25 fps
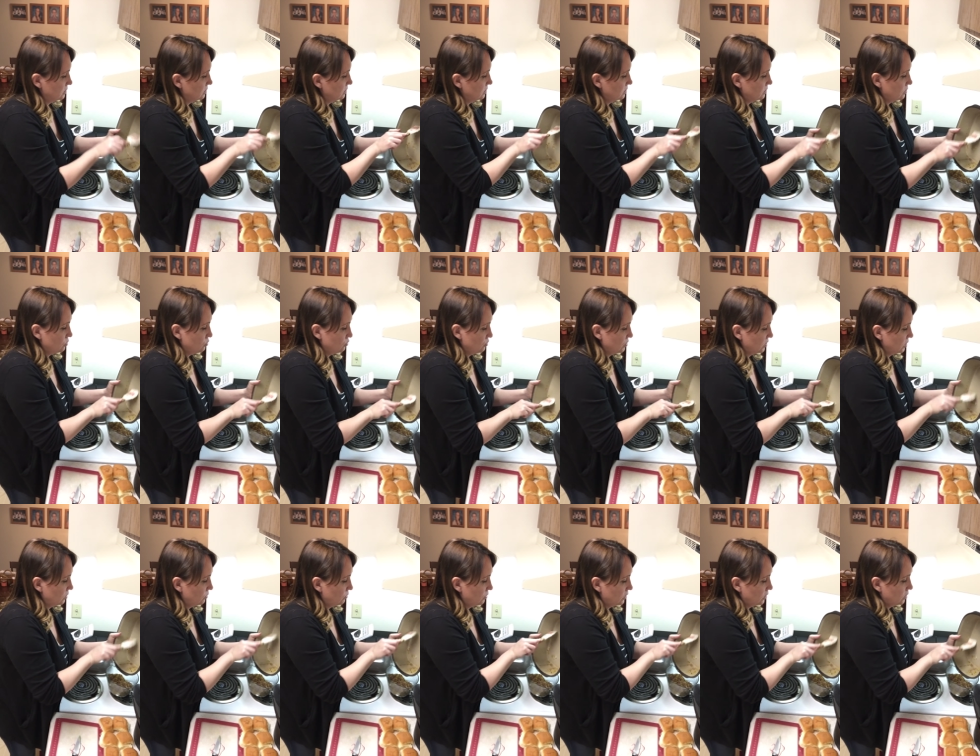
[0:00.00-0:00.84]
still
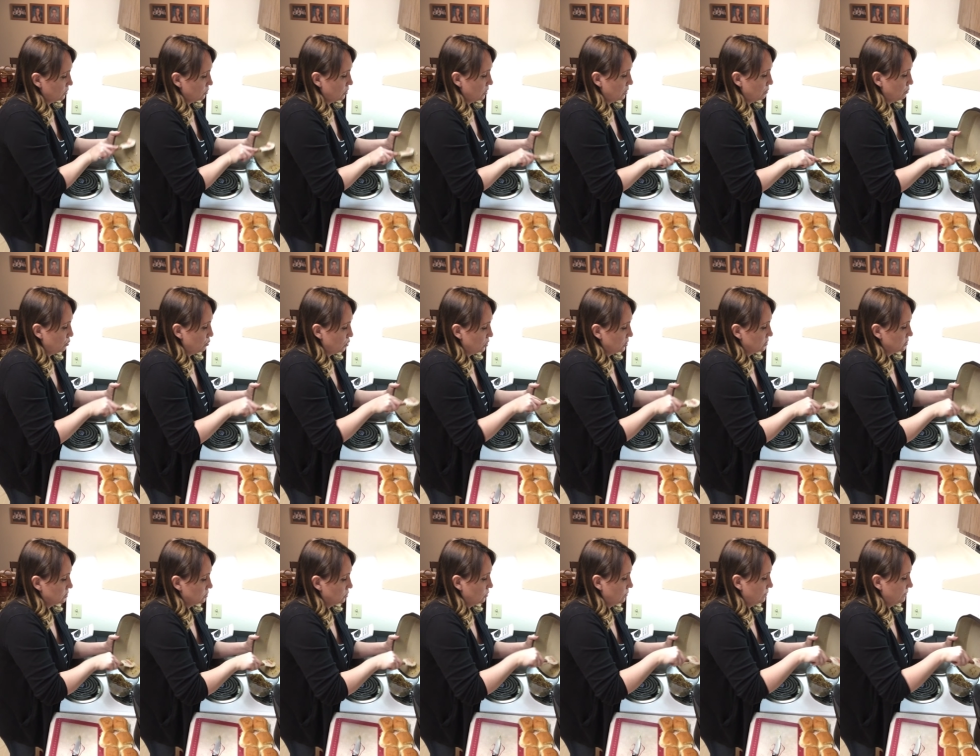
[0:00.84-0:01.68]
really, really great
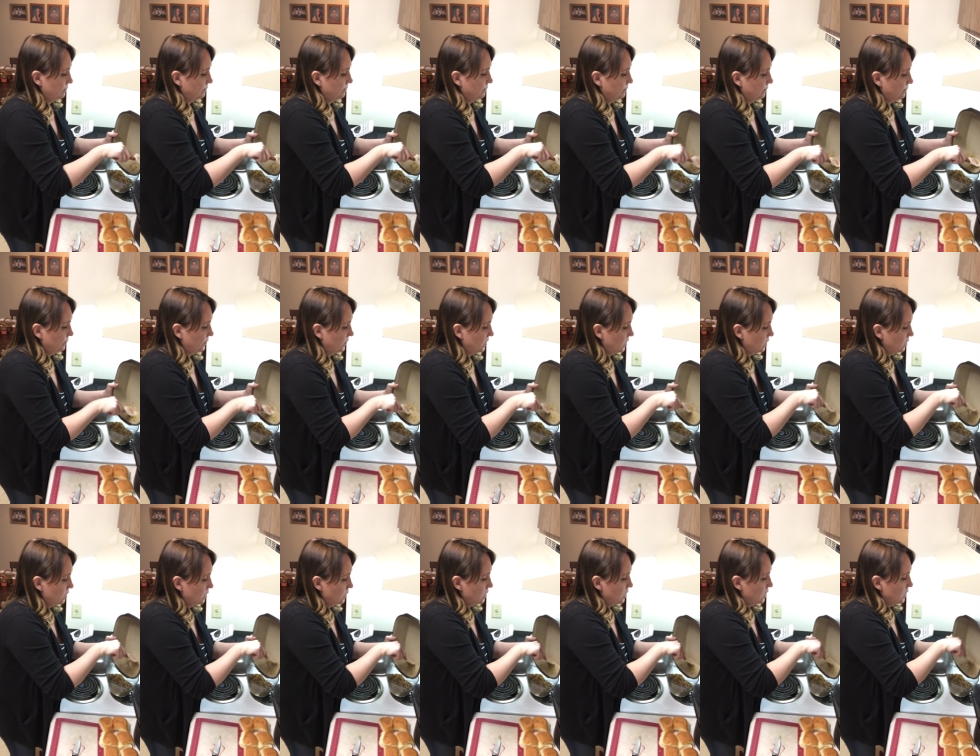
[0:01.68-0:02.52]
bowl. So
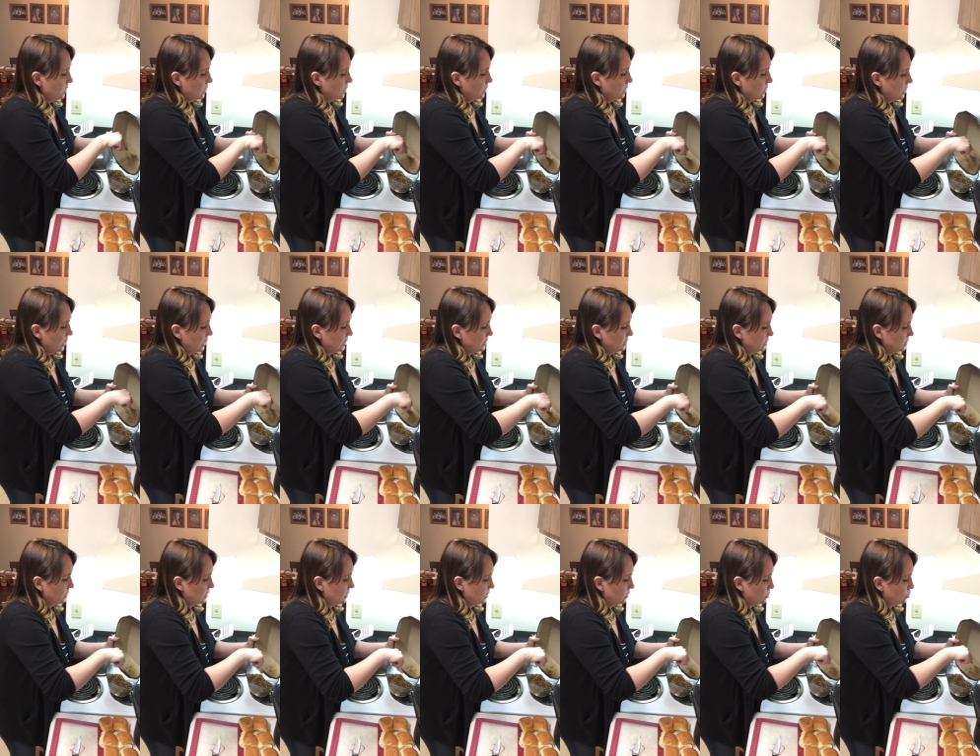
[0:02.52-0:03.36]

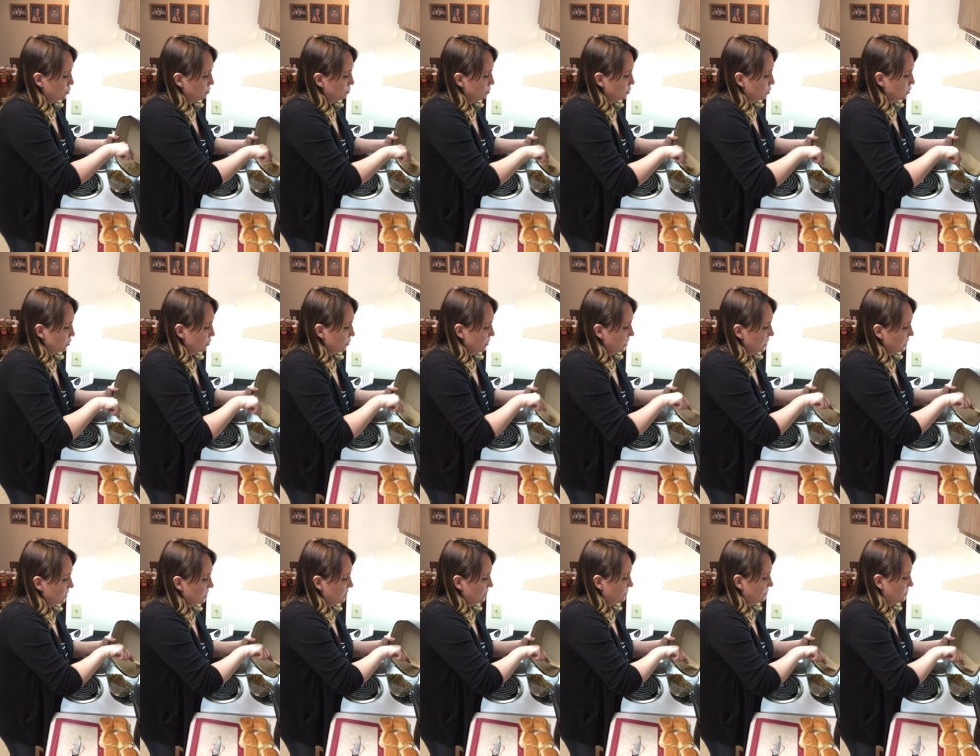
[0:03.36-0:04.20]
classic kitchen bowl.
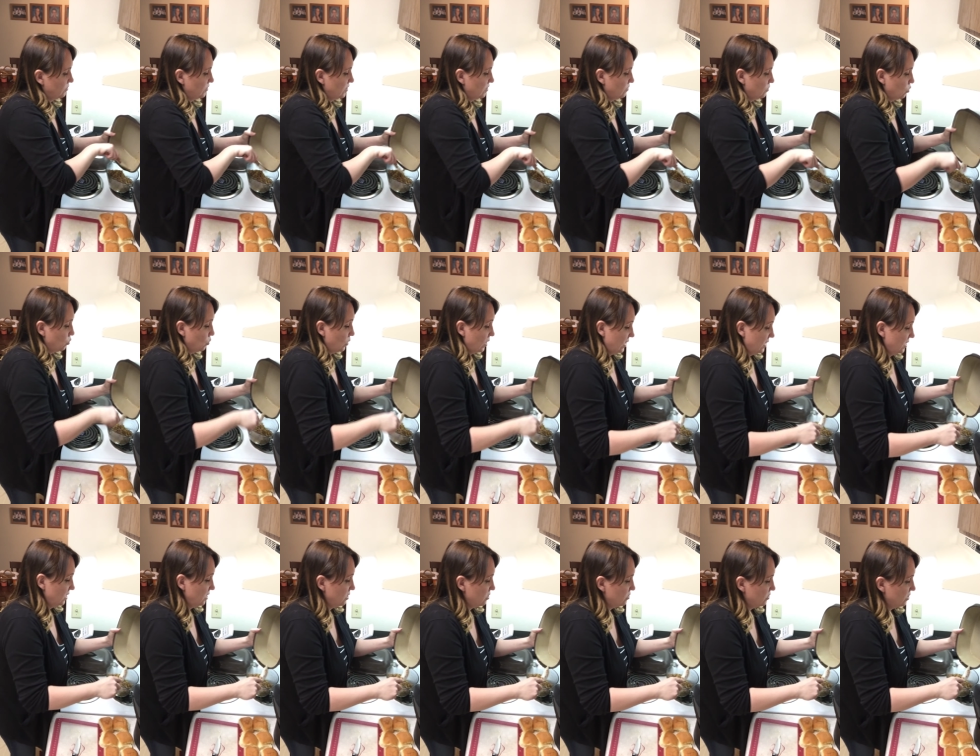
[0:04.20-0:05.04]
Great gift. If you have a
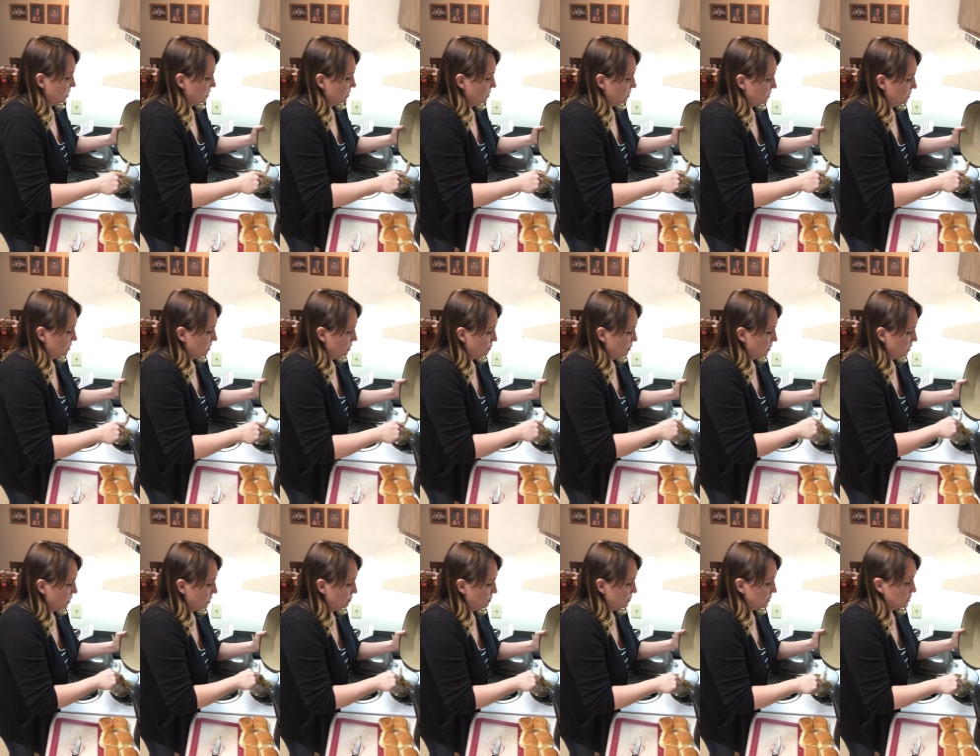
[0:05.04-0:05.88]
wedding or anything
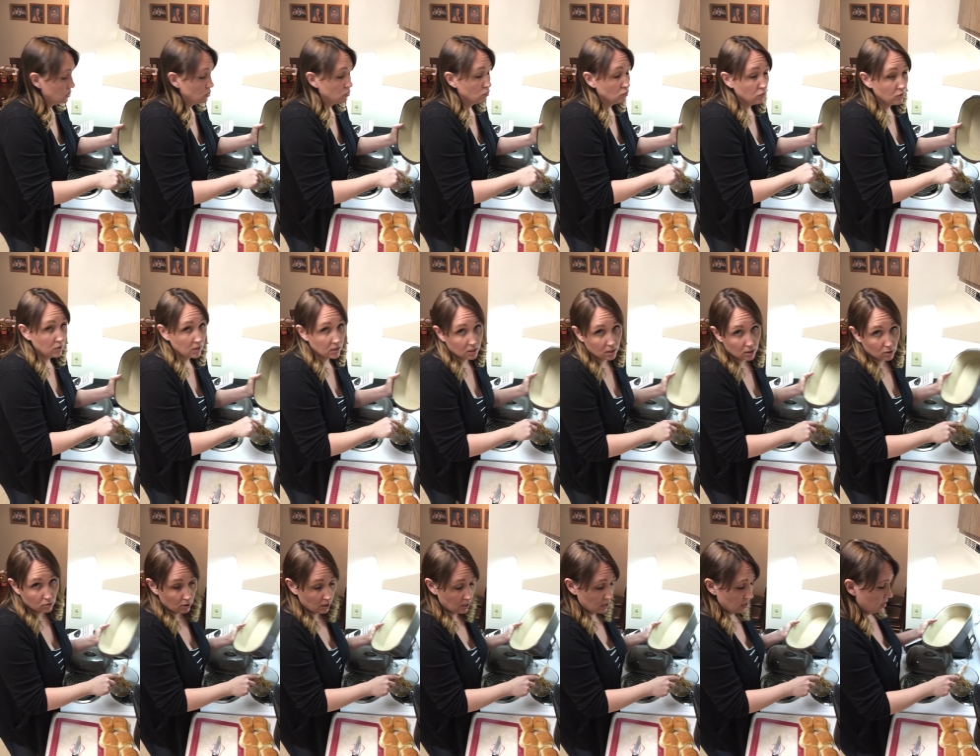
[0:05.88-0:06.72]
coming up, it's a
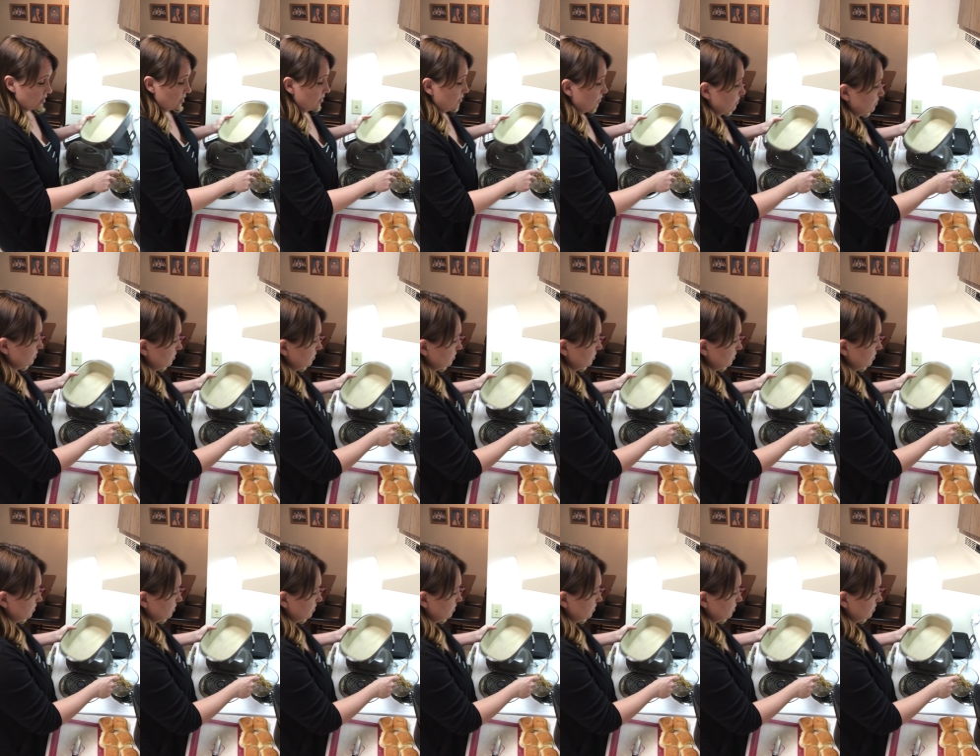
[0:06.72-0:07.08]
really great